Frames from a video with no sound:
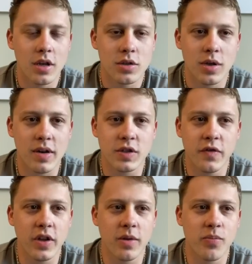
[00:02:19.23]
So I was
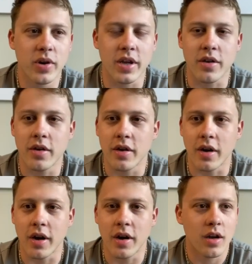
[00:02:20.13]
feeling pretty
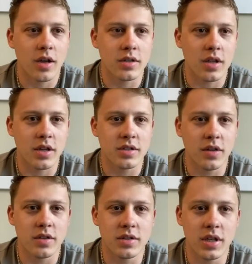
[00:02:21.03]
good until
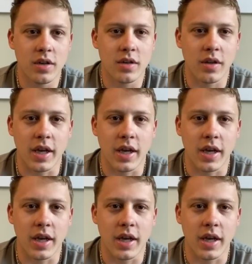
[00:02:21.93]
the dealer